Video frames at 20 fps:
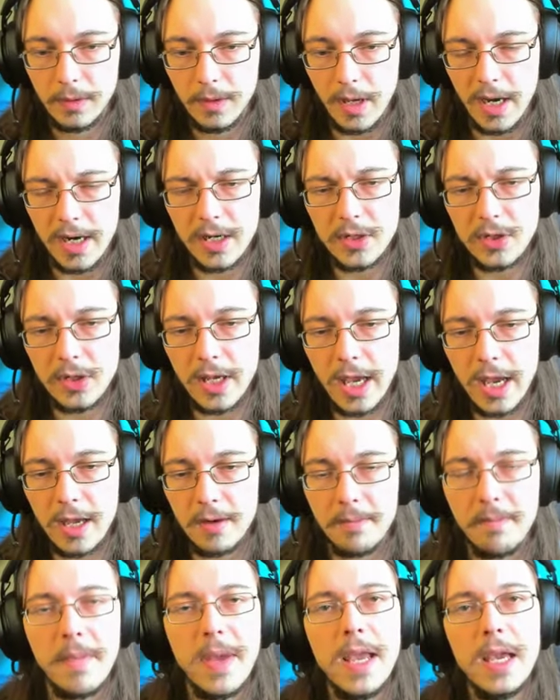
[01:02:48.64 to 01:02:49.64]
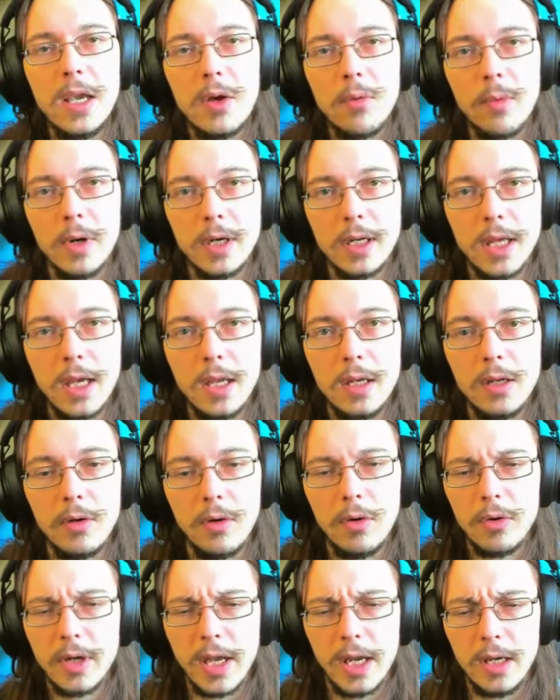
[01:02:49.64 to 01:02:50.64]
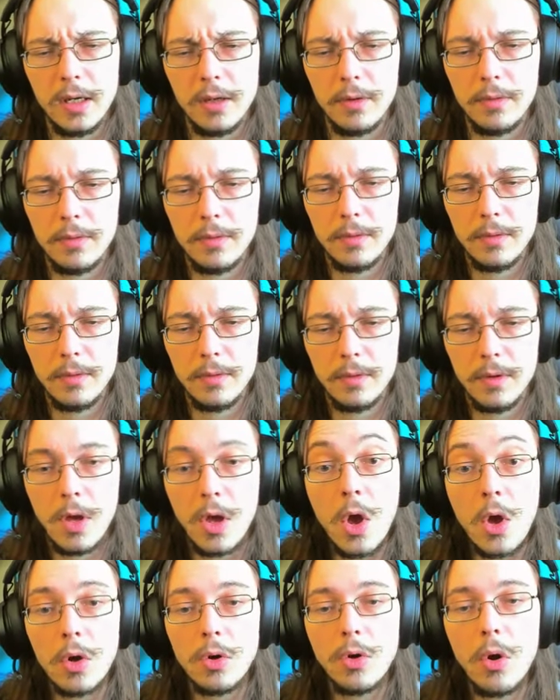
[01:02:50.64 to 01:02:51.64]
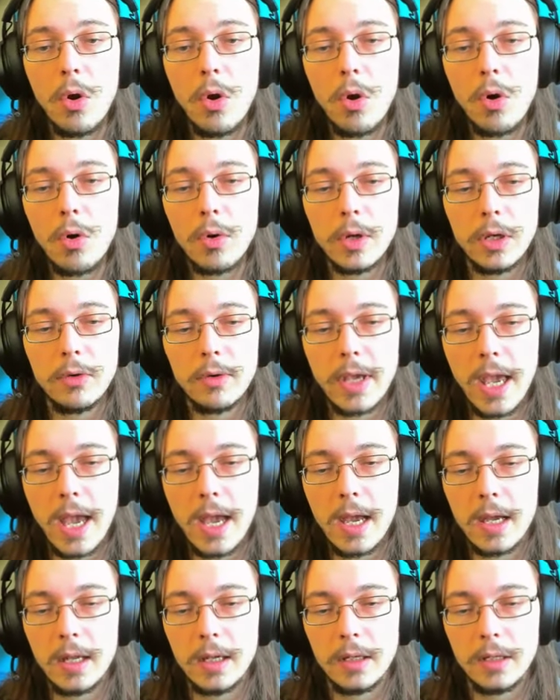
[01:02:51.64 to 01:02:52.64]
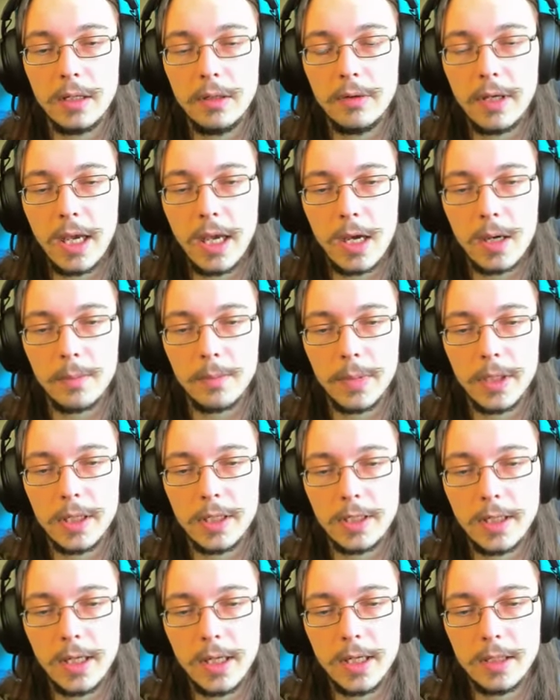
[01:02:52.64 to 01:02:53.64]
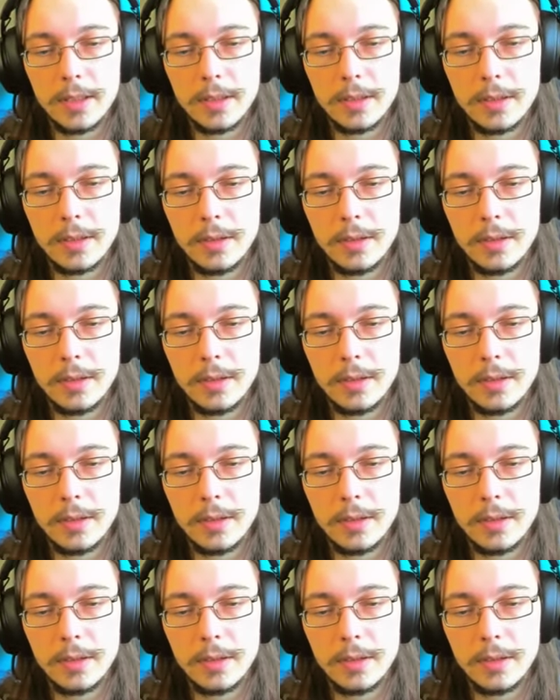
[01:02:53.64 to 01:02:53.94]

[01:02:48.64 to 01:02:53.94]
I guess you can't make one, can you? Or can you? No, you can. You can, but it takes